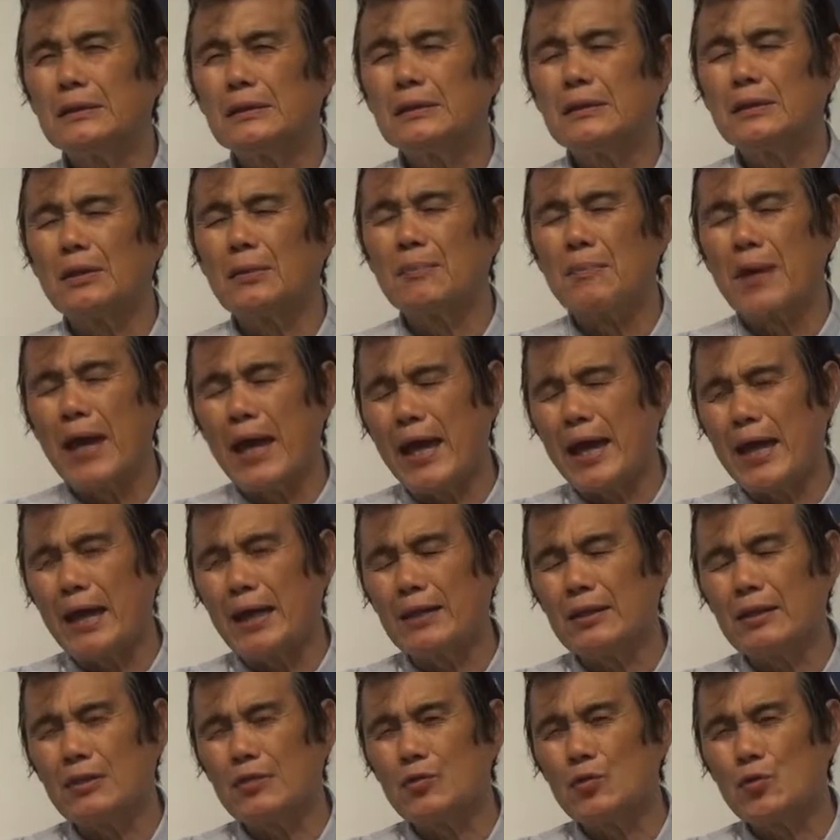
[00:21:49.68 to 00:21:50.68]
the
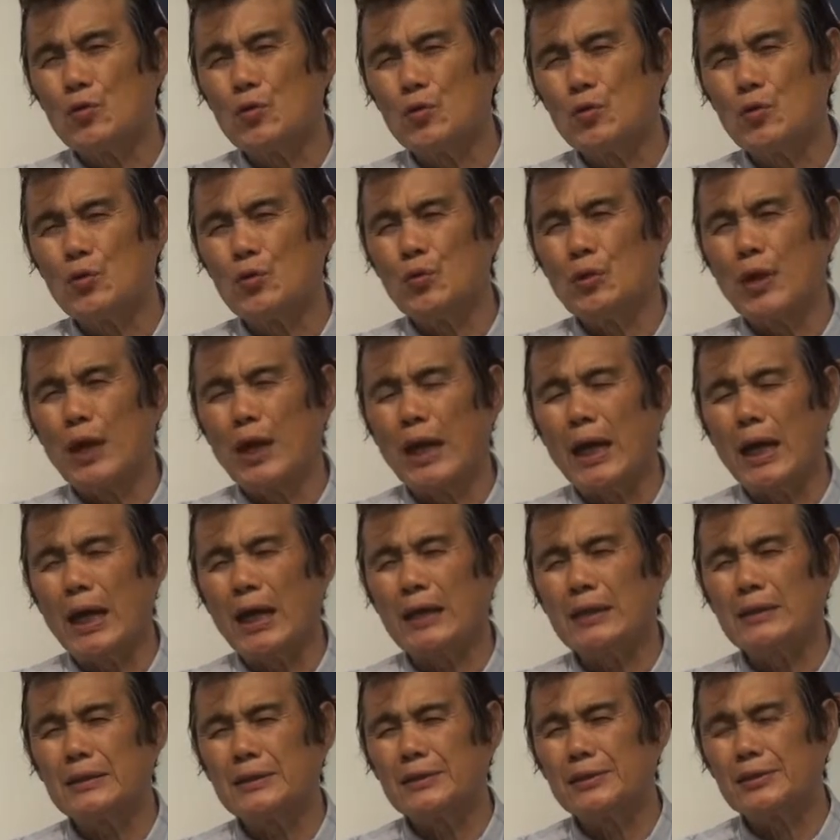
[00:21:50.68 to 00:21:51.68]
man who
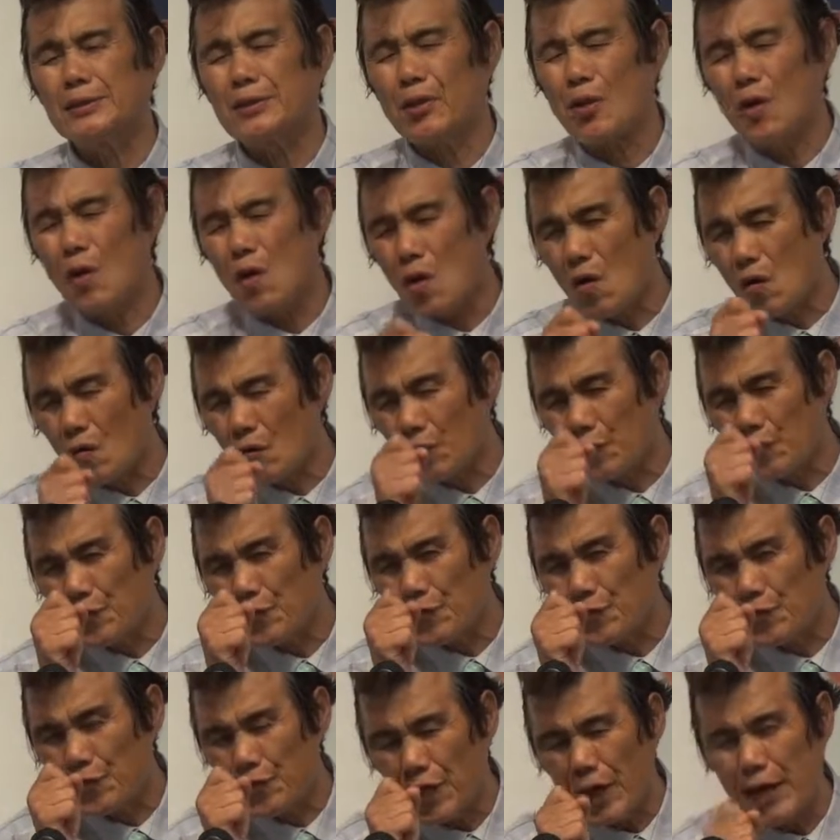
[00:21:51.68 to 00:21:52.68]
had a strong
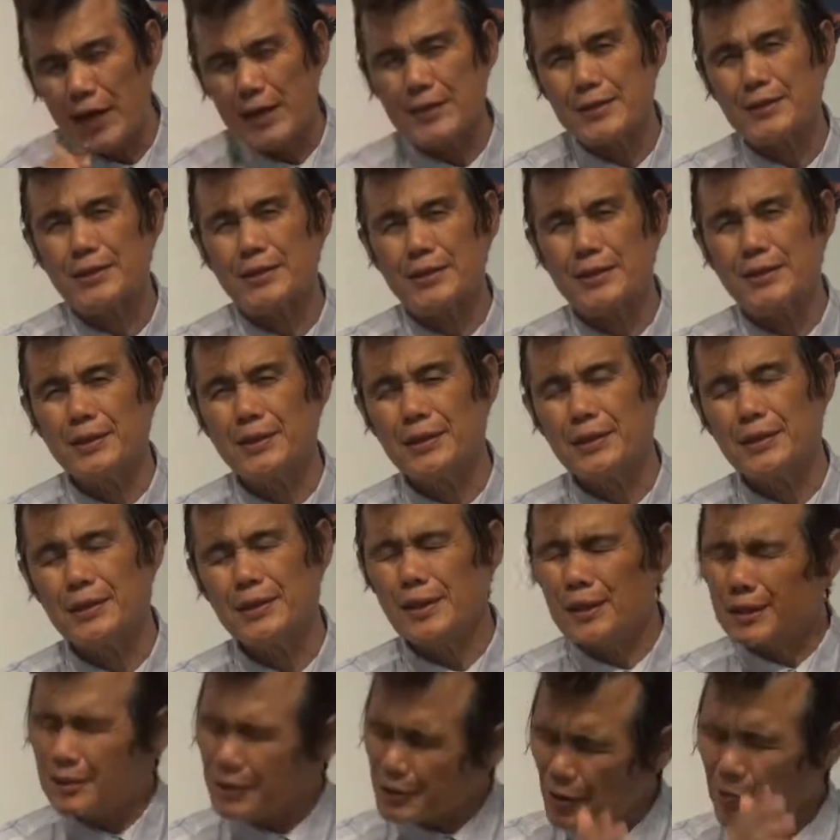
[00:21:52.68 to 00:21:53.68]
faith.
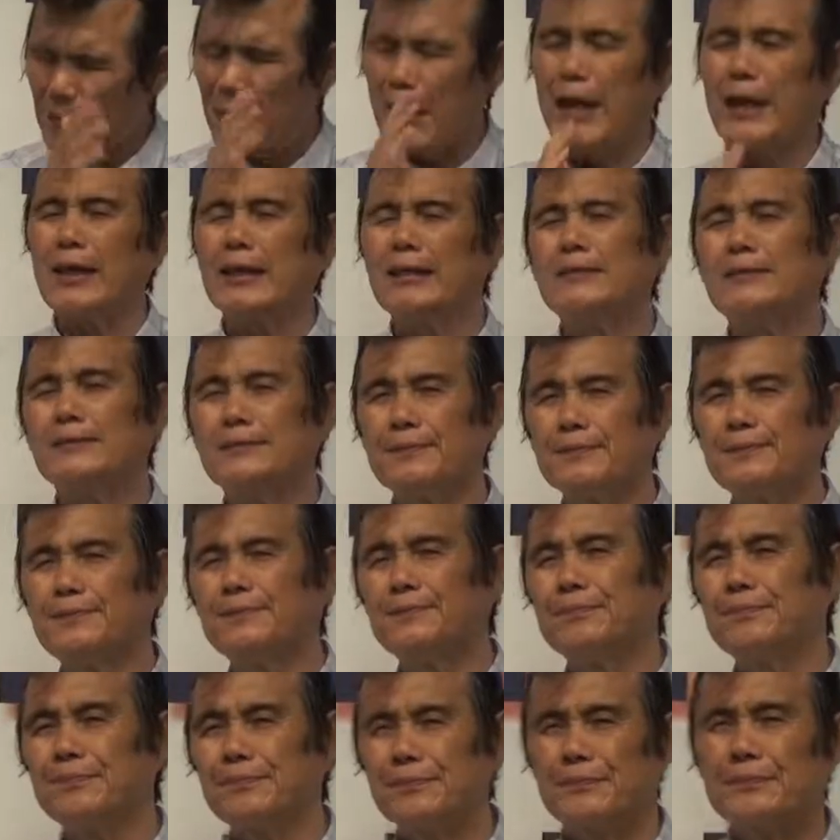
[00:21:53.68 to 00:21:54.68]
Here is the man.
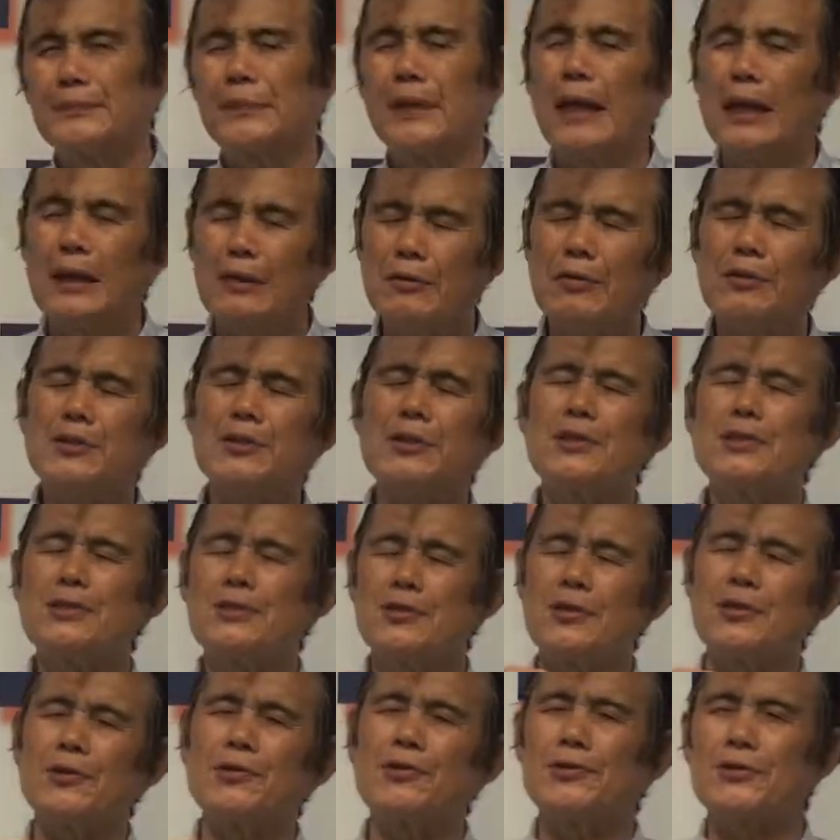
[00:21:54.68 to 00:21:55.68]
I'm going to
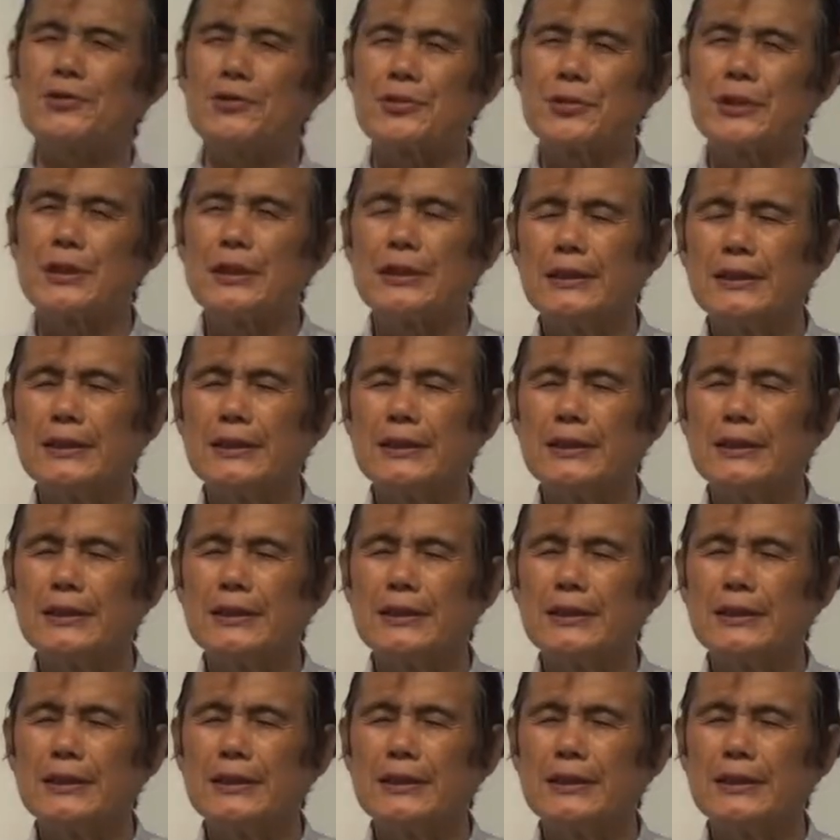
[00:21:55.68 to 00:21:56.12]
introduce.